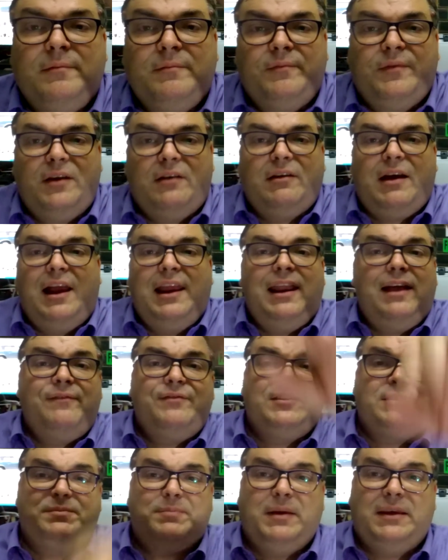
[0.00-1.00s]
There, I
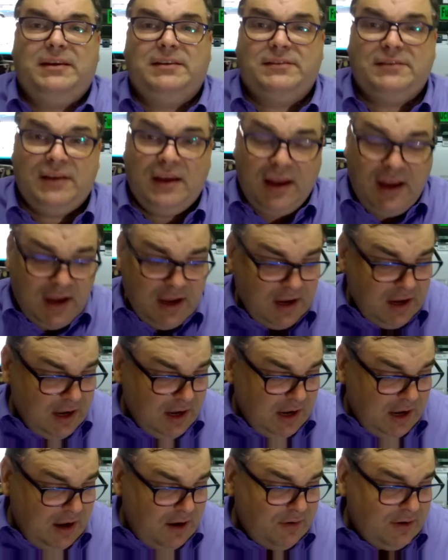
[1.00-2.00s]
love this piece.
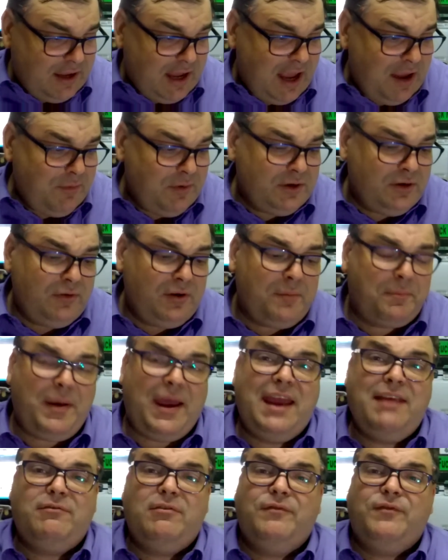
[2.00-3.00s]
Okay, we're doing a
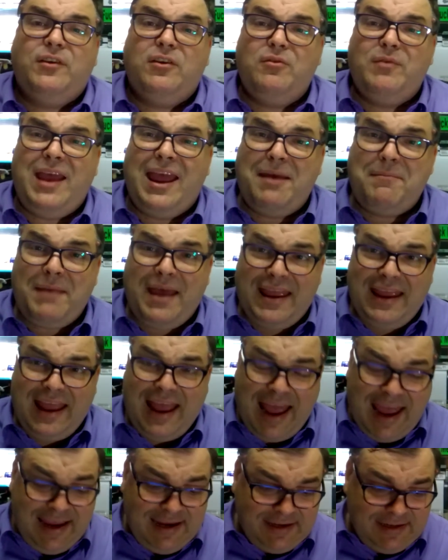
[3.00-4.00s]
paid review,
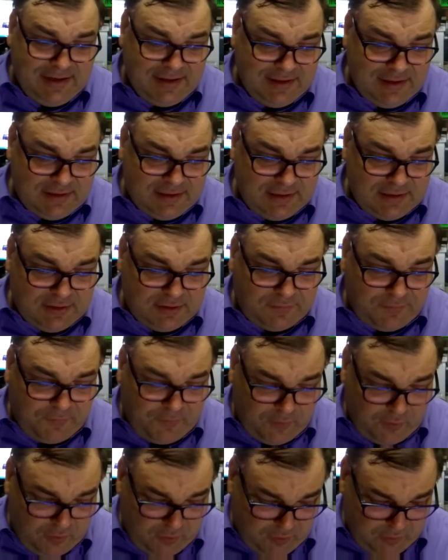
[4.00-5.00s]
MA8. This is
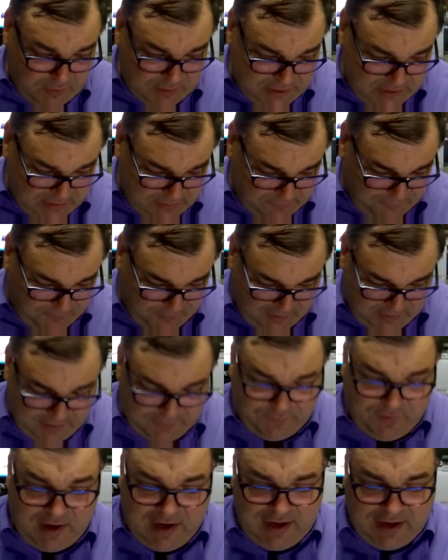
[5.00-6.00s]
for,
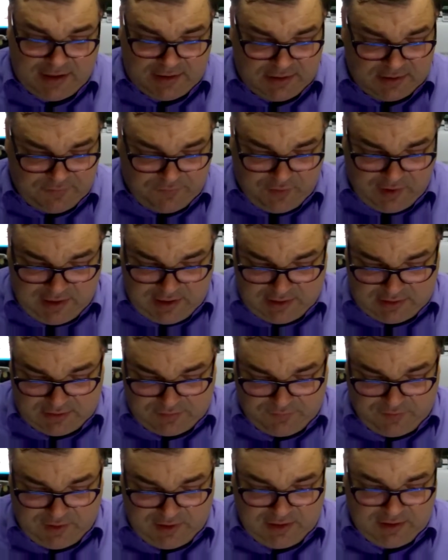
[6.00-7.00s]
Felix.
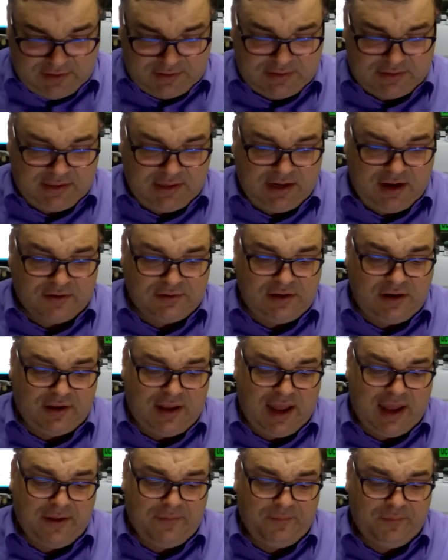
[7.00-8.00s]
He goes,
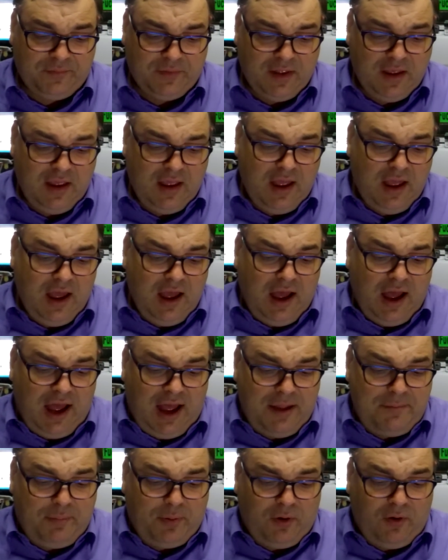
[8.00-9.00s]
okay.
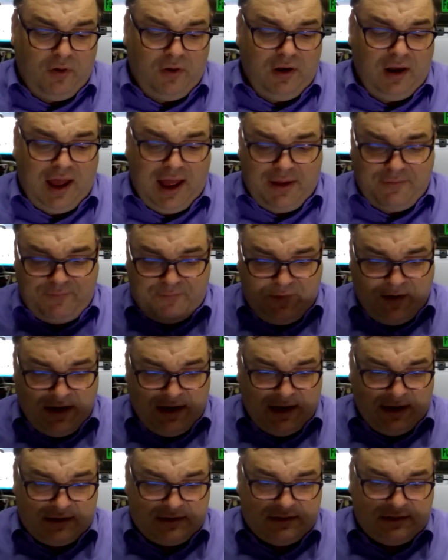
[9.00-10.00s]
Hi, Paul, I'm
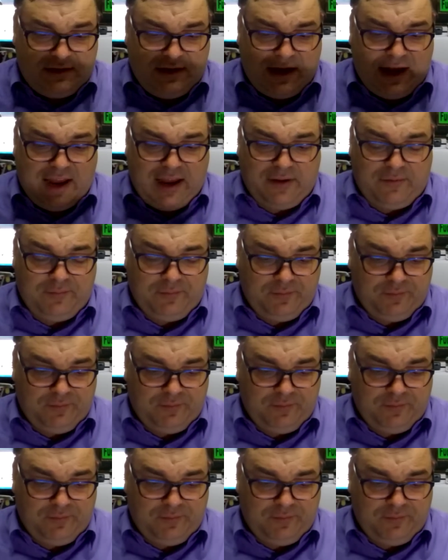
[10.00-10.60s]
Felix. G'day.